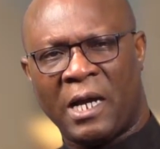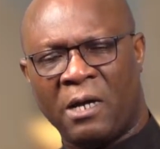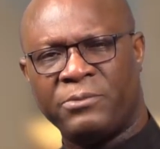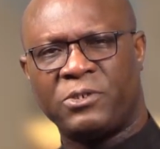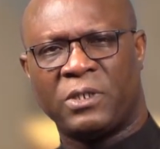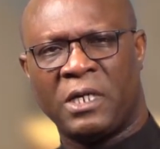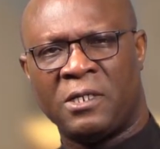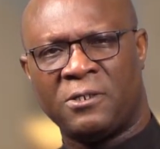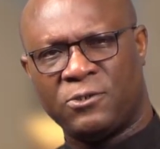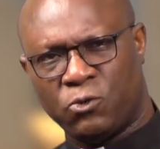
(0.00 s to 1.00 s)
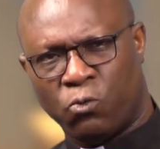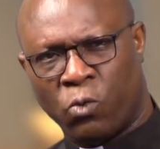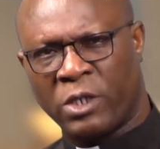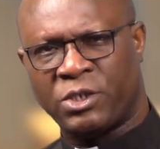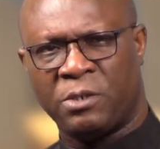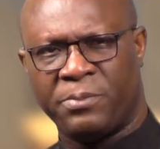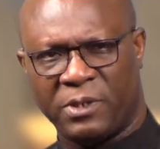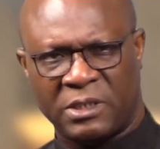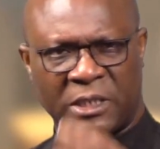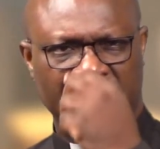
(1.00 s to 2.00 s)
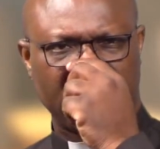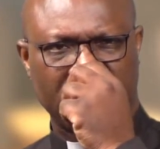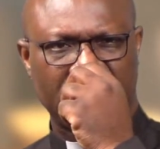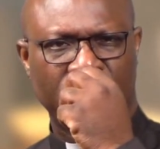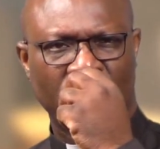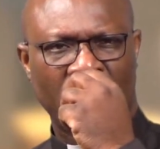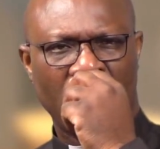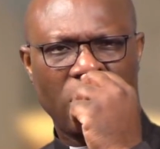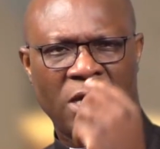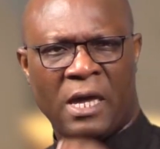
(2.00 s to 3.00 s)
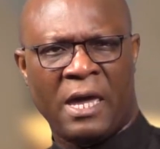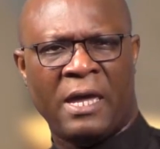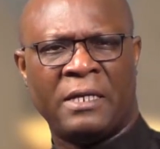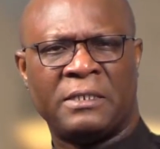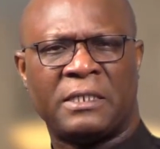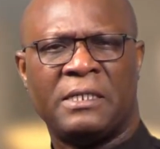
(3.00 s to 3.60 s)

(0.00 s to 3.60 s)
comes together to worship Jesus. And